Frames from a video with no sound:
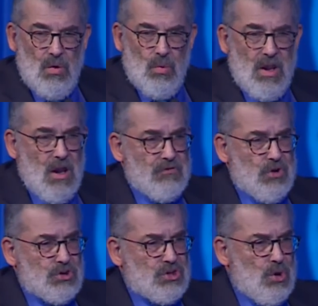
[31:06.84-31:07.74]
we have
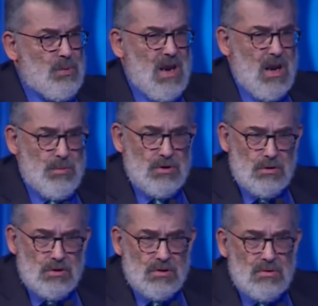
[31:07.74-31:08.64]
got human
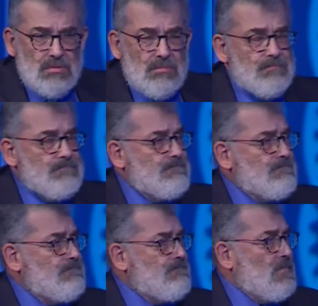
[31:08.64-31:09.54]
elements,
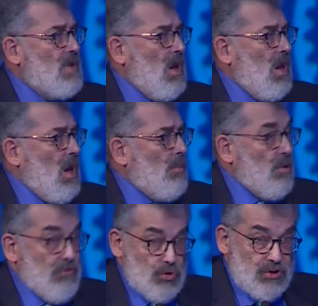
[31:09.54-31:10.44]
but
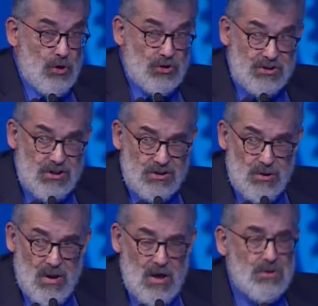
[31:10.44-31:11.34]
we've also got
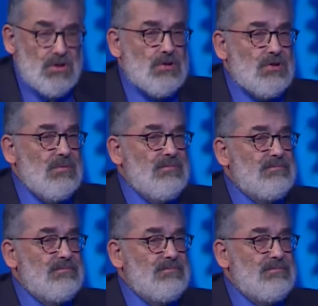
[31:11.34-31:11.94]
system elements.